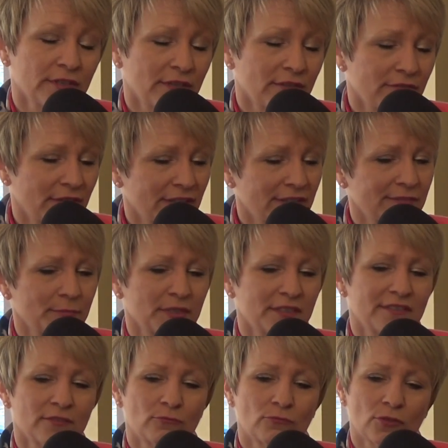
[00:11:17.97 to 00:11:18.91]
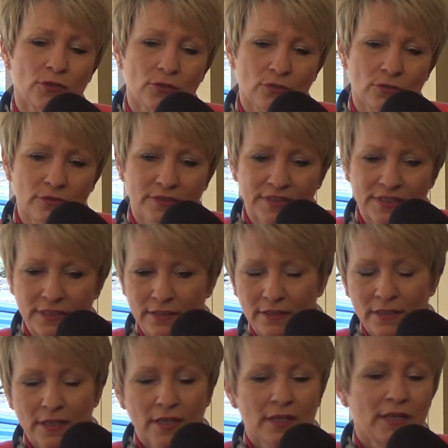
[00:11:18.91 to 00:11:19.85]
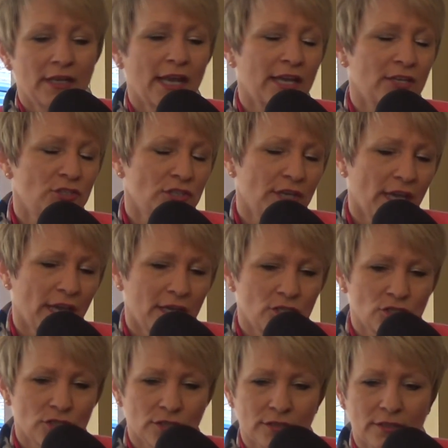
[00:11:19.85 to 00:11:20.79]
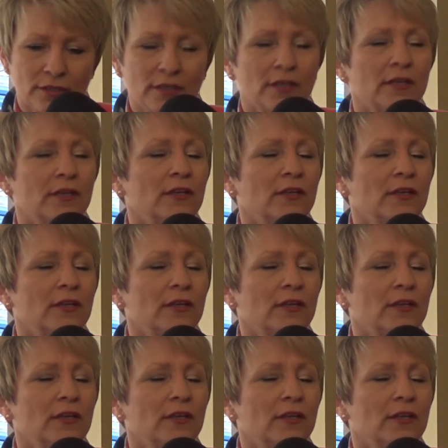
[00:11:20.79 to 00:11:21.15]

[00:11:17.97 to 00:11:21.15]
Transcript: the investments in roads and education,